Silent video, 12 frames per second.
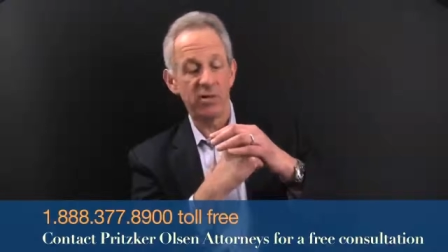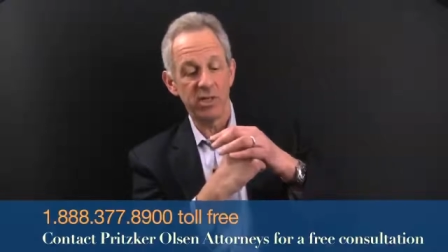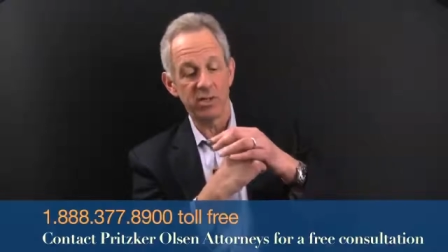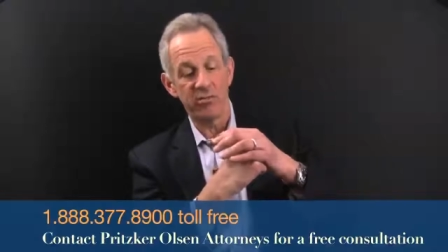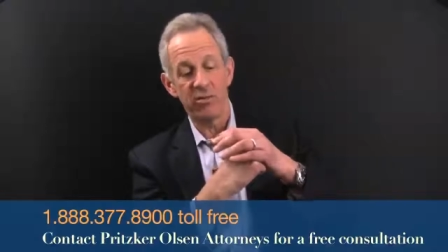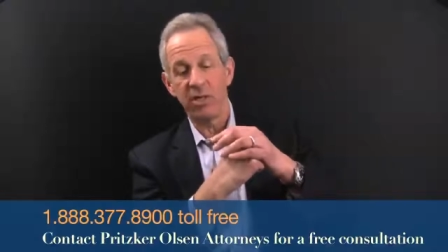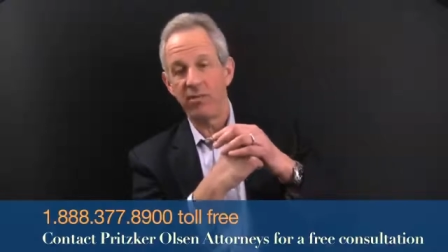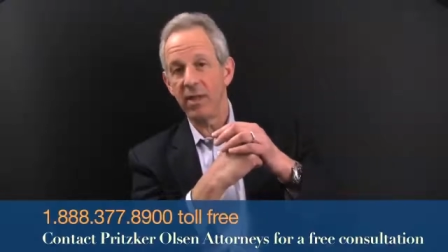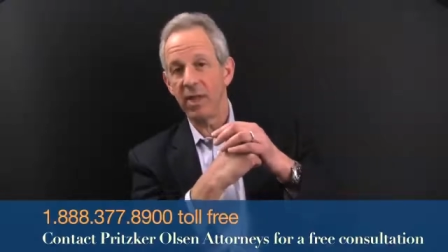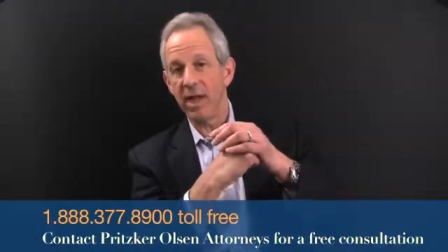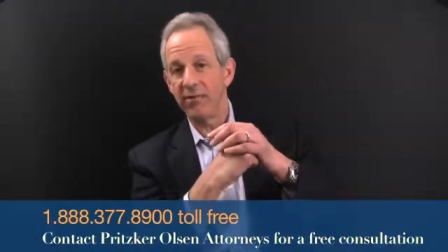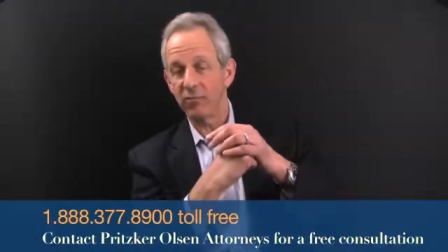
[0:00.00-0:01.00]
or injury,
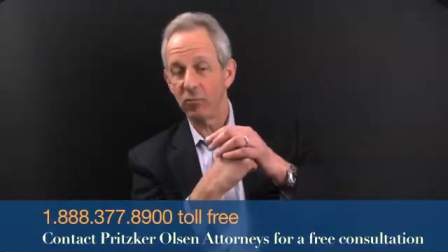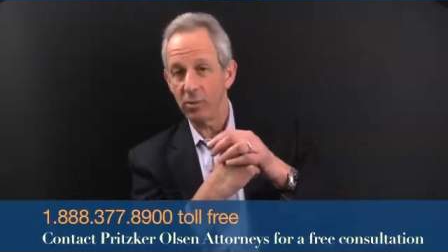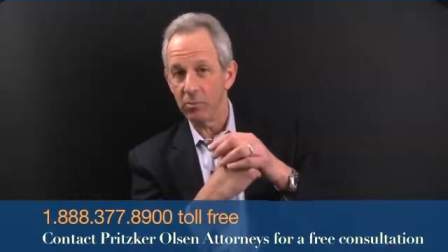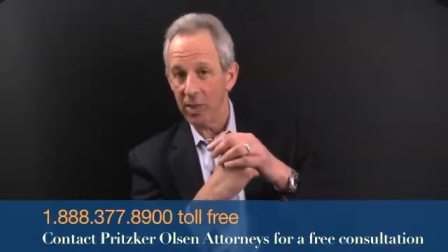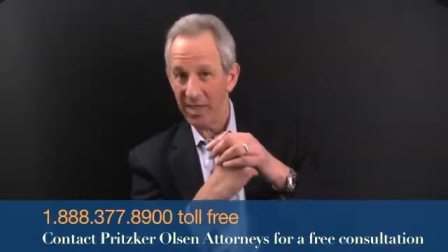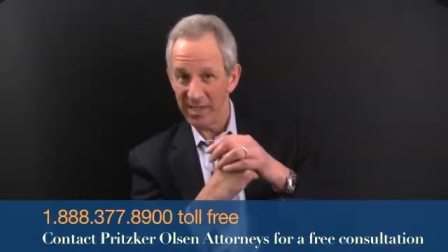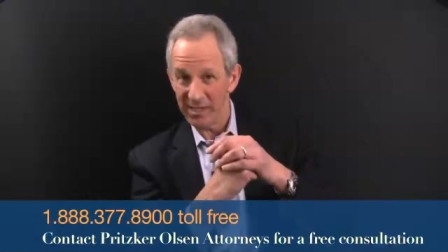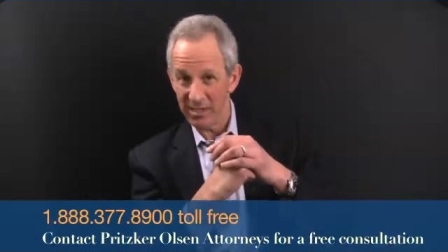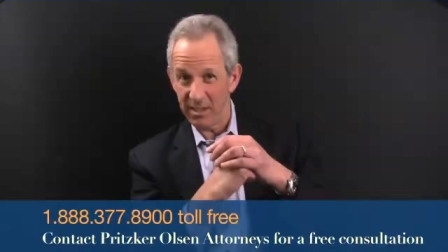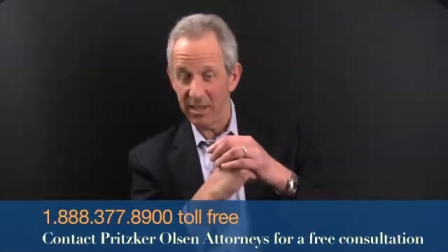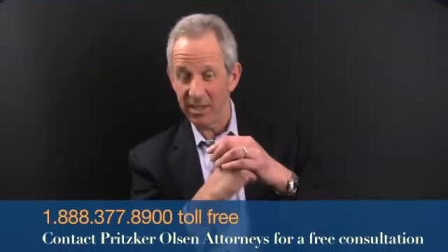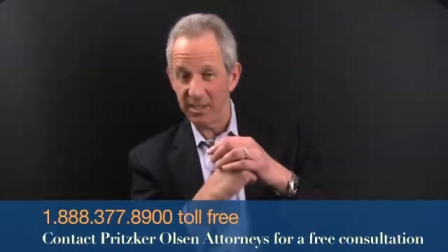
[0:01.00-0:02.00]
they have to replace
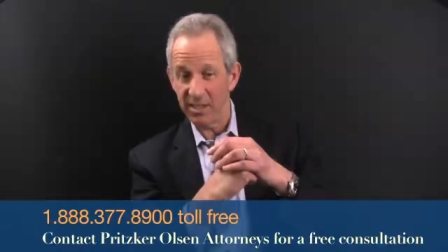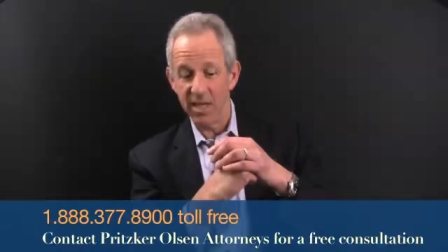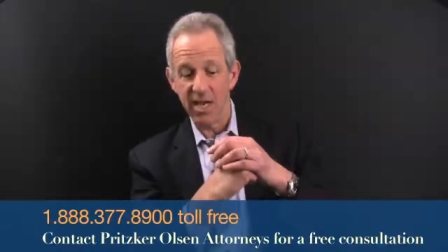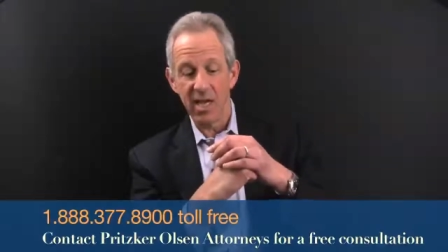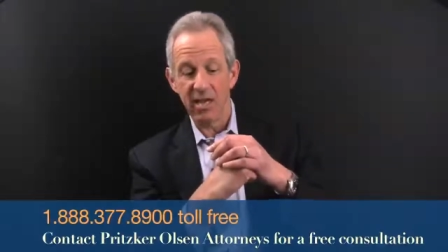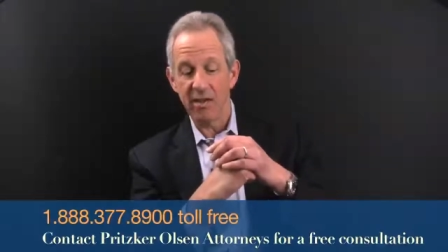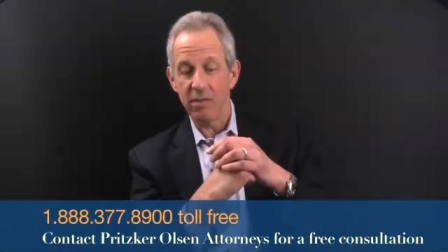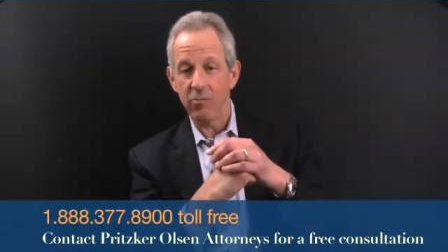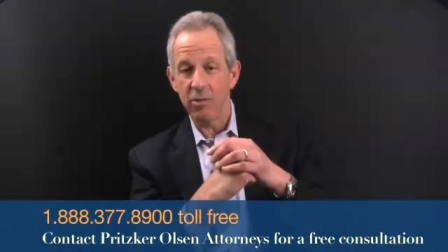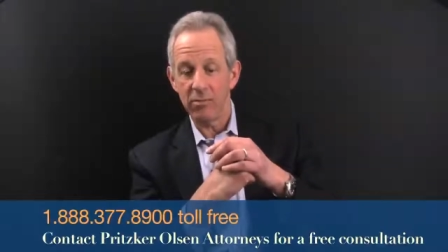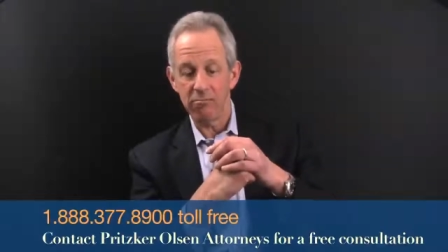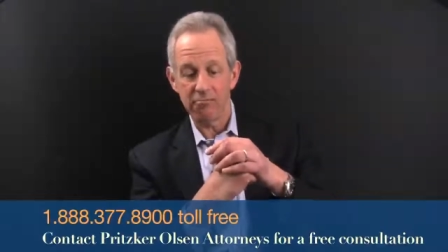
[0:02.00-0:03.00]
this, and they
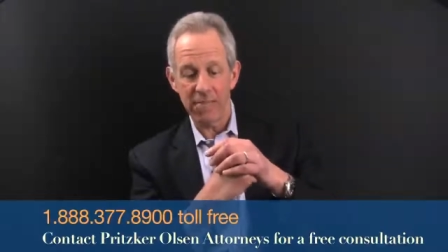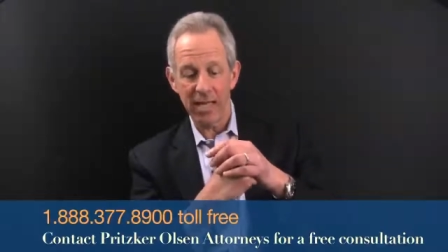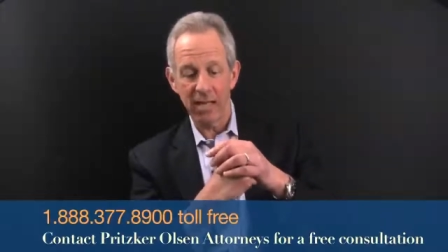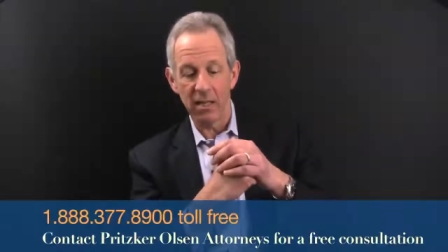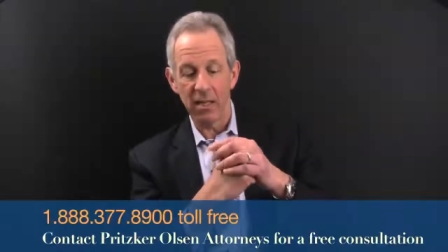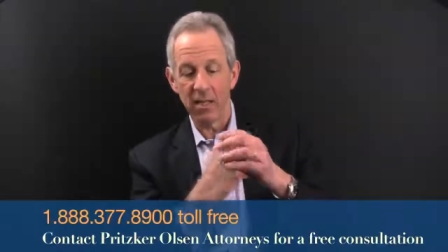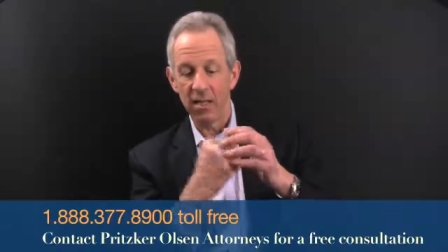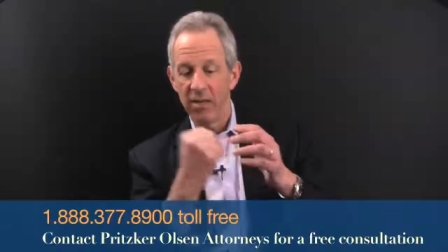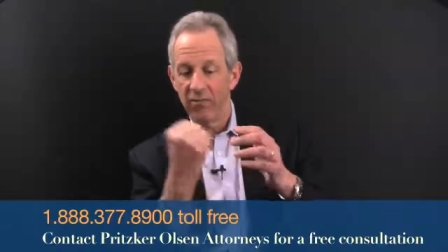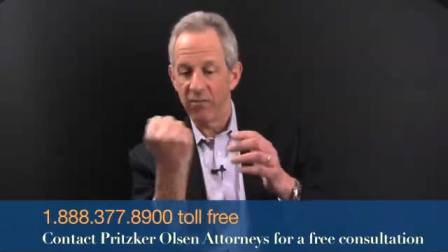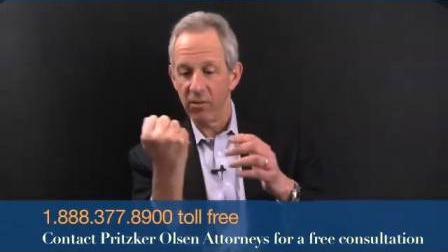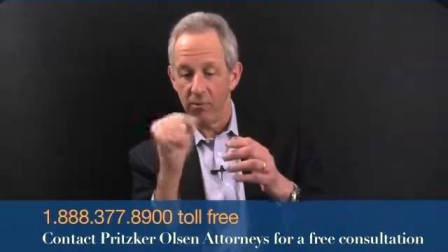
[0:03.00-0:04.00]
put metal
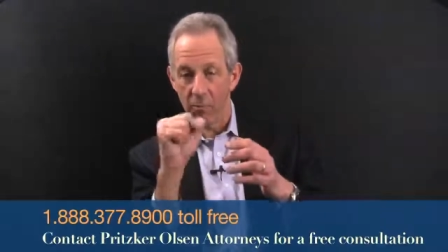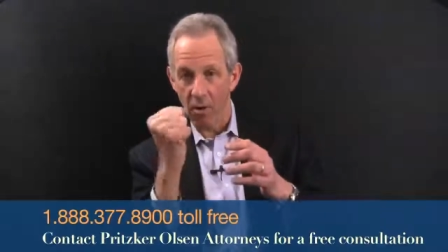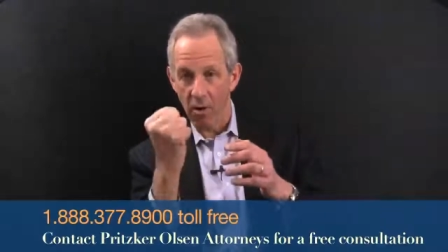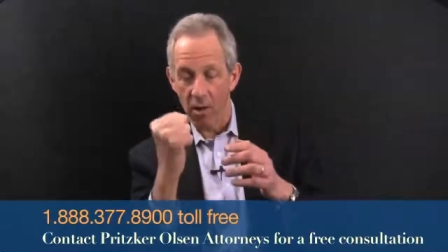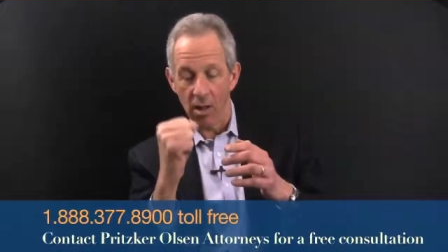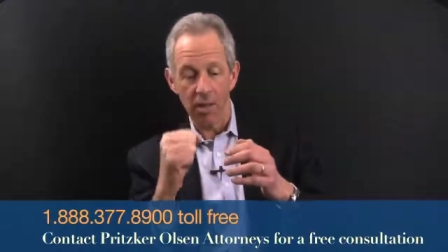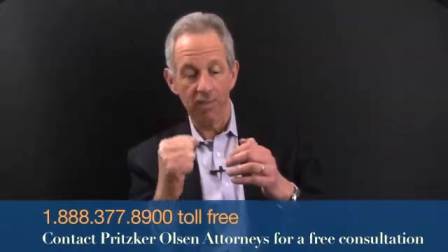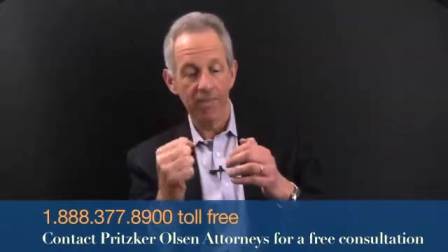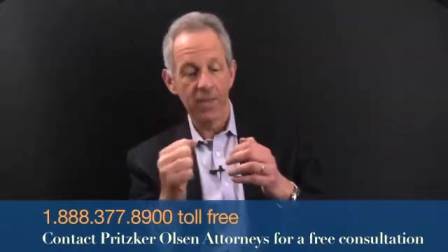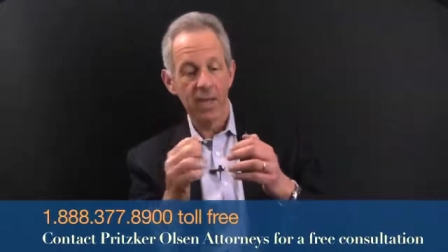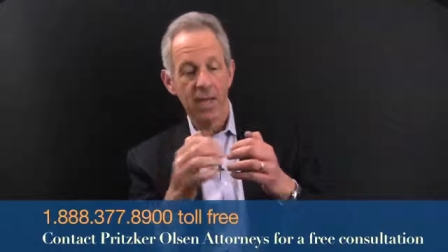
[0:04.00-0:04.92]
for the ball,